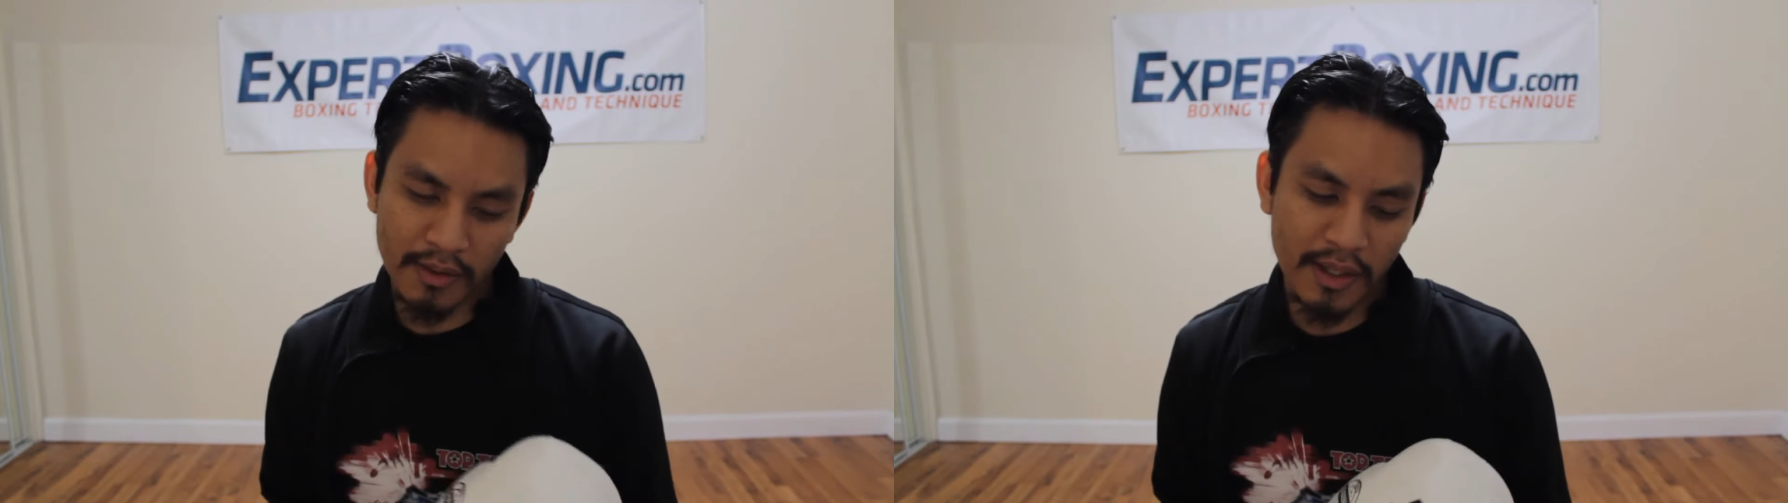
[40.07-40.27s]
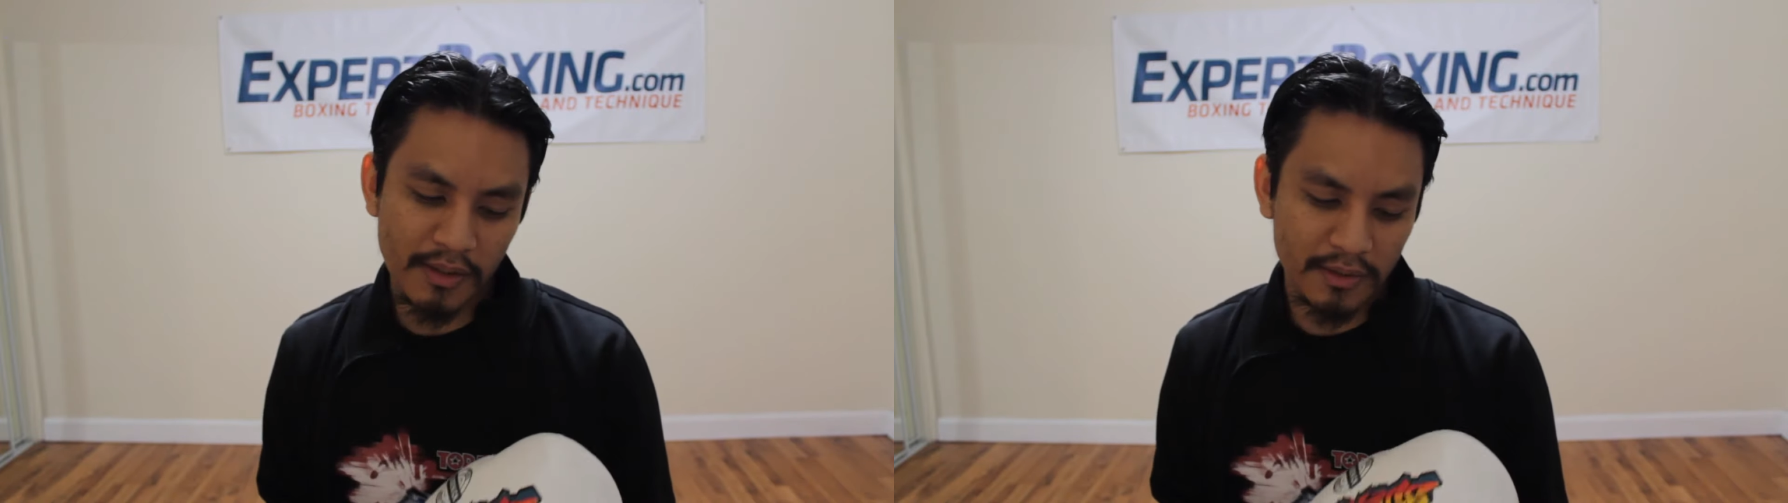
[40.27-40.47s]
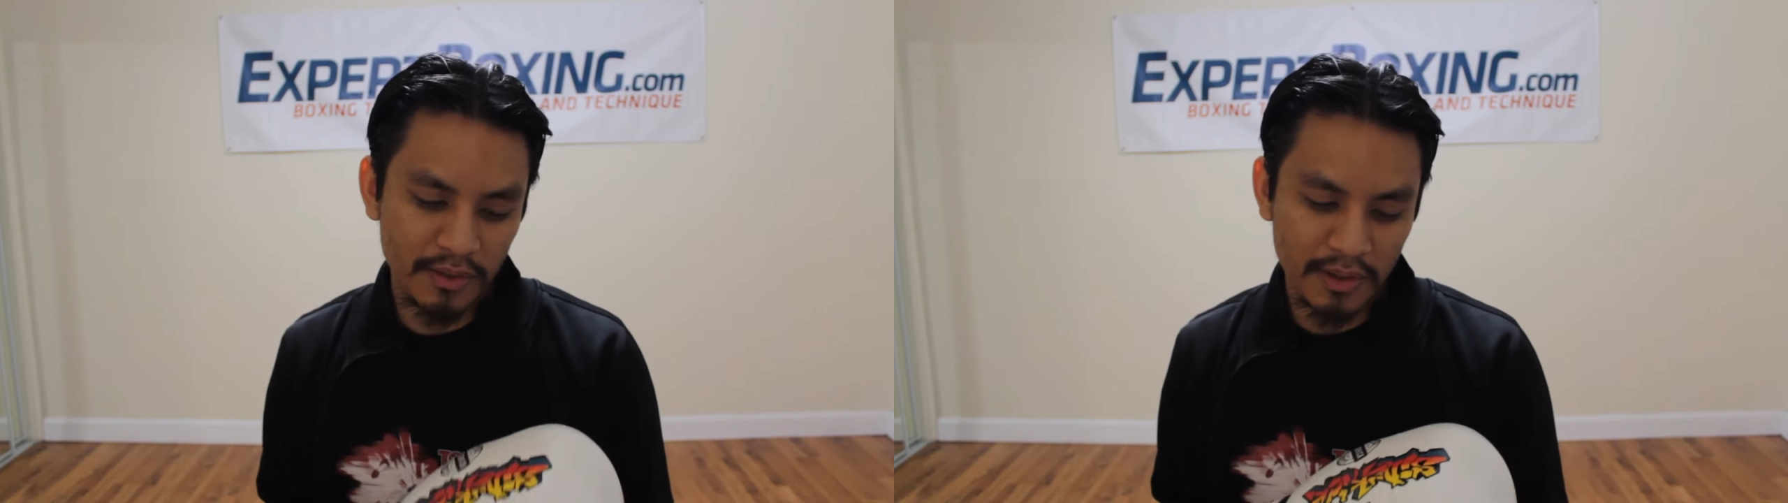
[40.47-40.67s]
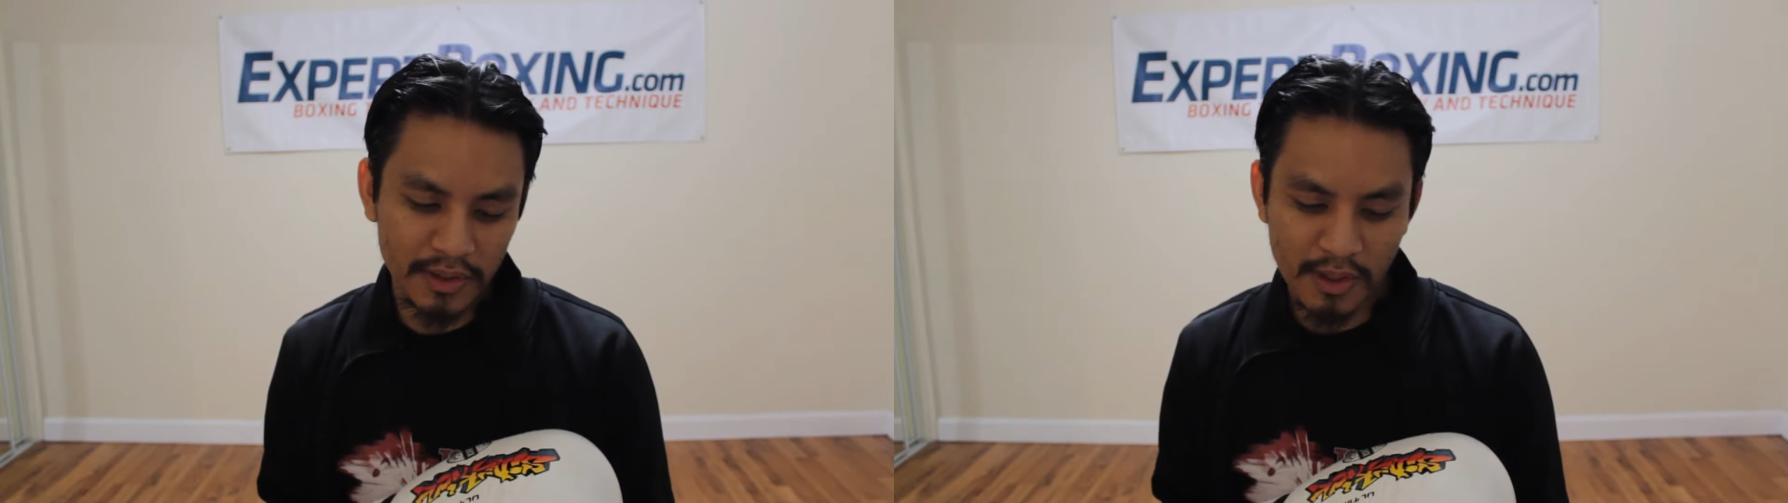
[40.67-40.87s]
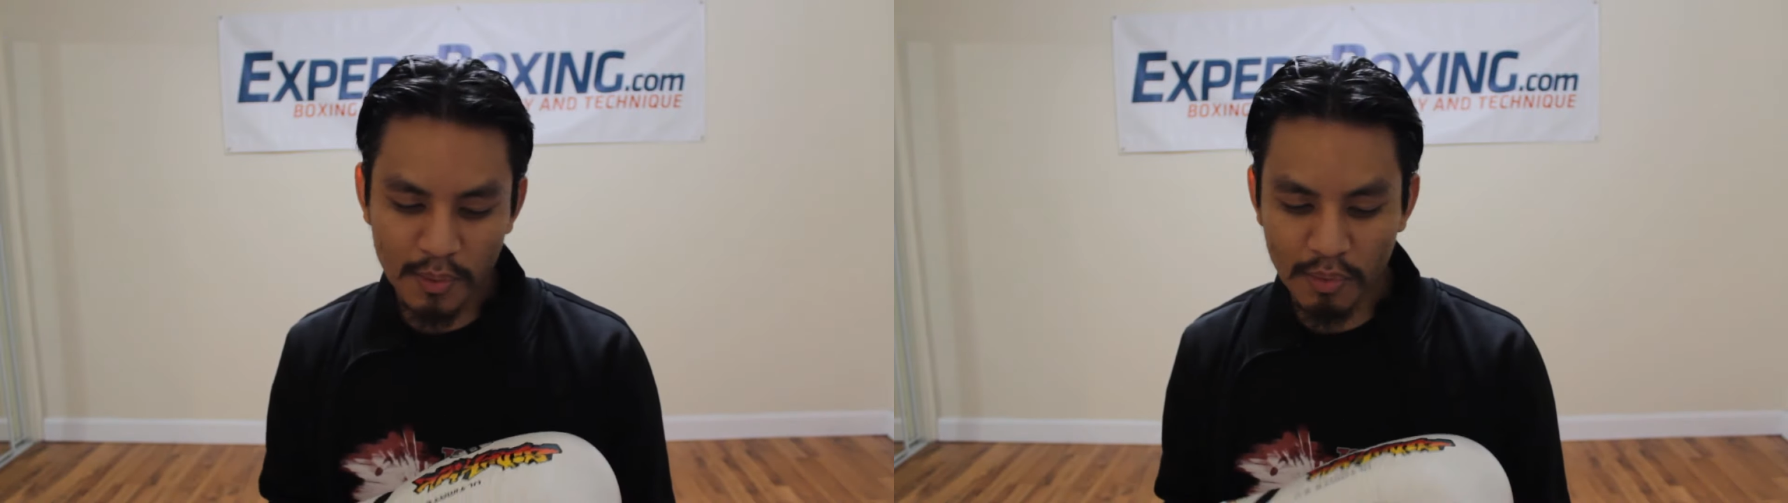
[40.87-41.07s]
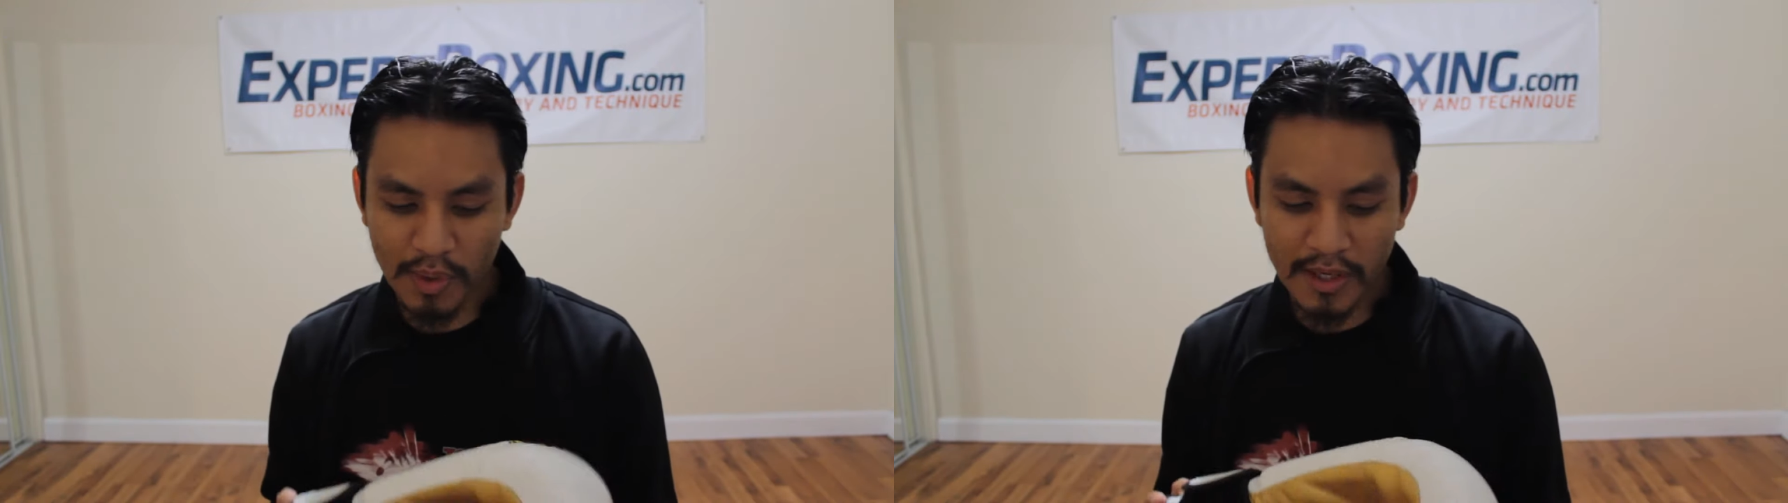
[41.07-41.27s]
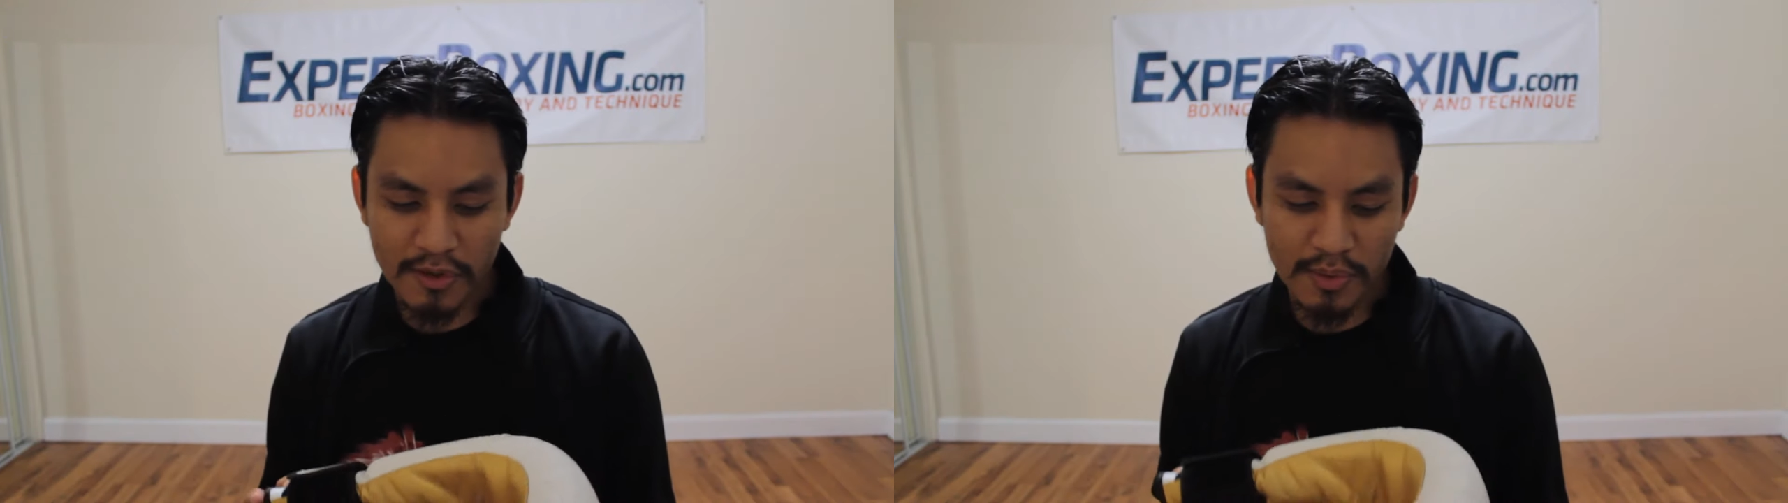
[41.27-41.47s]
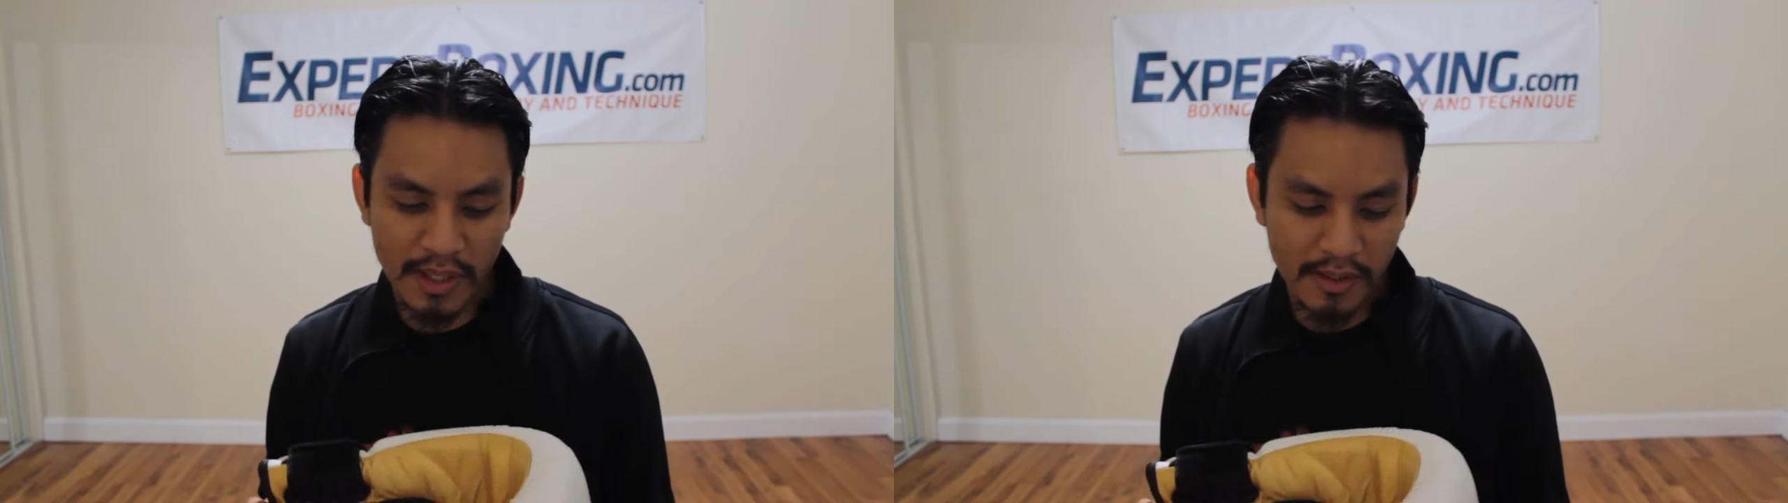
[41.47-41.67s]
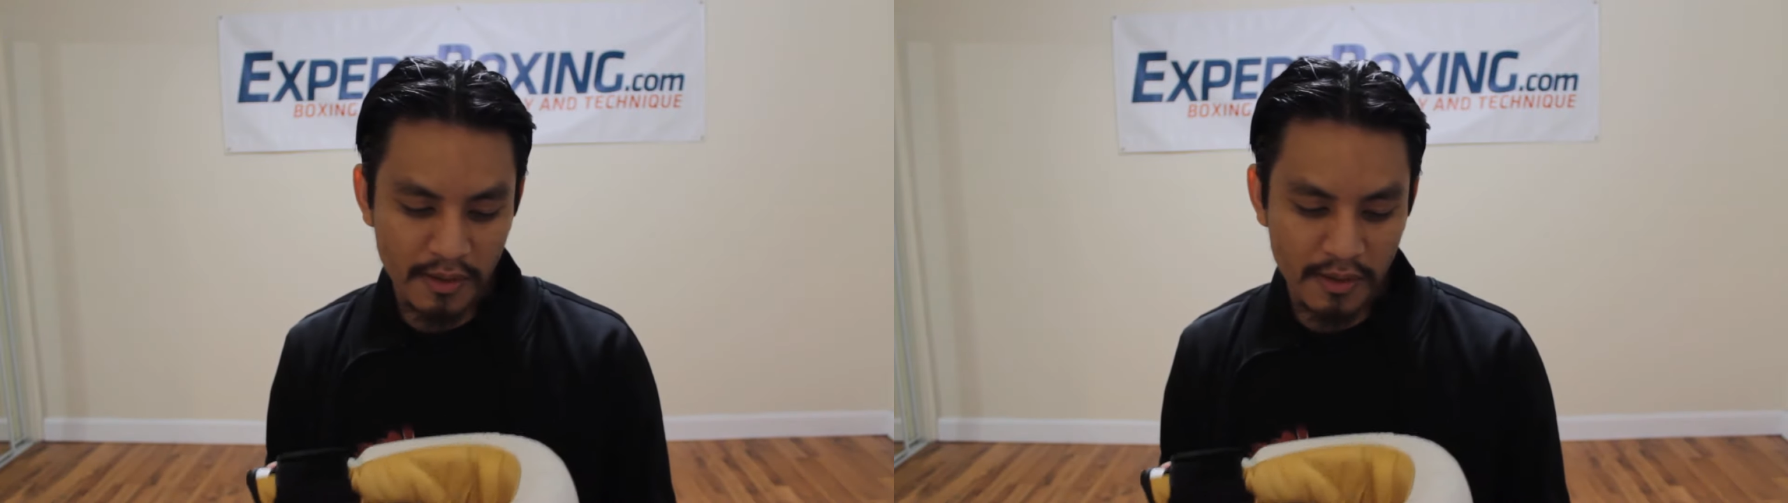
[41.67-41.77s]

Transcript: Okay, so let's start with what I do like.